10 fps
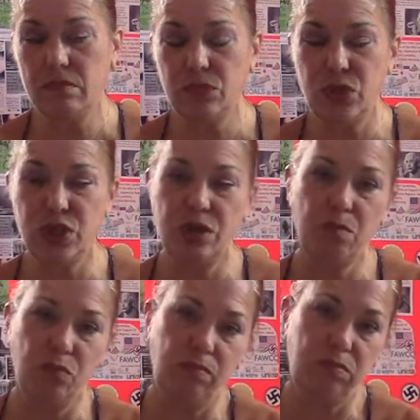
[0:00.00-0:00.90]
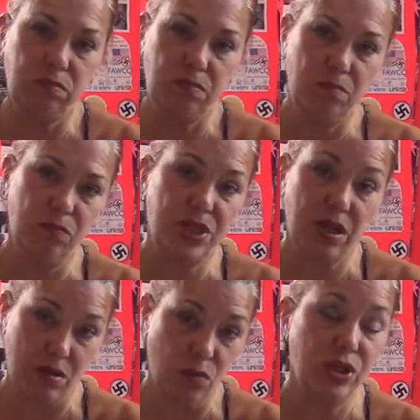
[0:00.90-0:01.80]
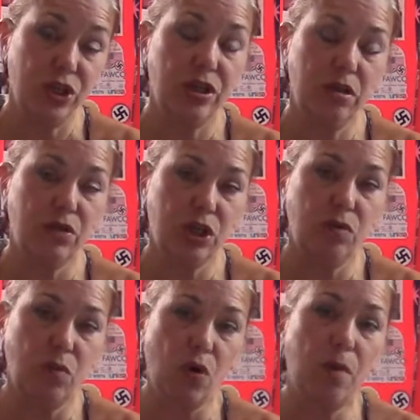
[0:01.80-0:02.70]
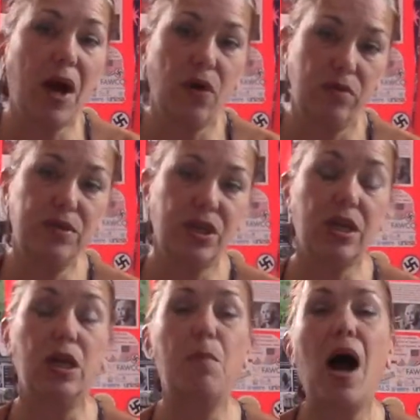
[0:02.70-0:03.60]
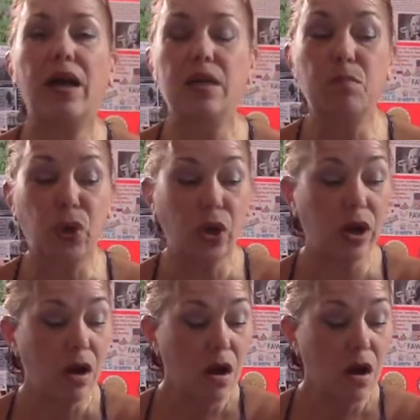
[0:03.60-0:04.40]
she did when she wrote about To Kill a Mockingbird.